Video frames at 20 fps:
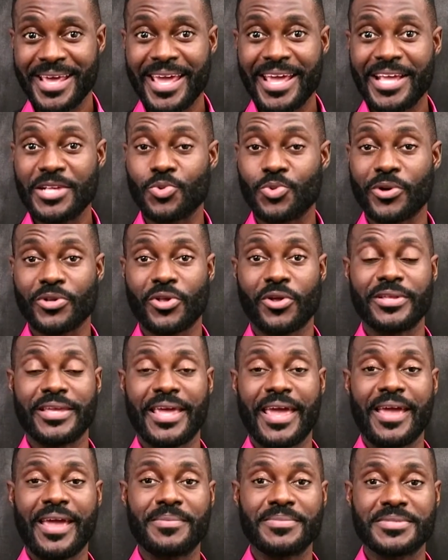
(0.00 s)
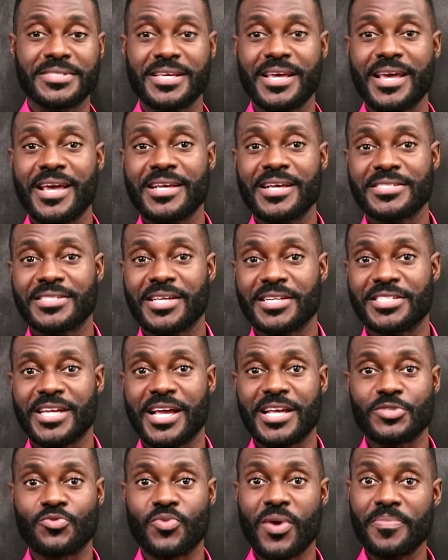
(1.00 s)
He's worked on games such
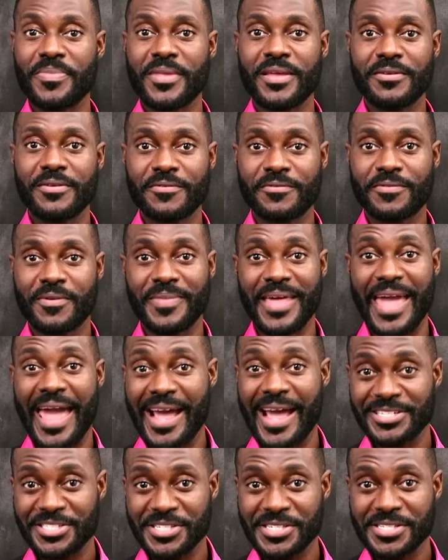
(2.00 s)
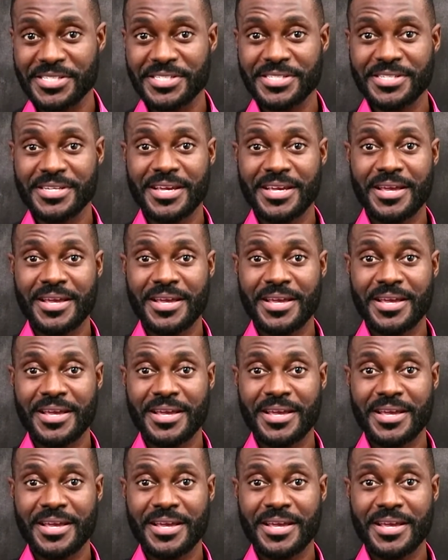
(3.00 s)
as Remnant from the Ashes,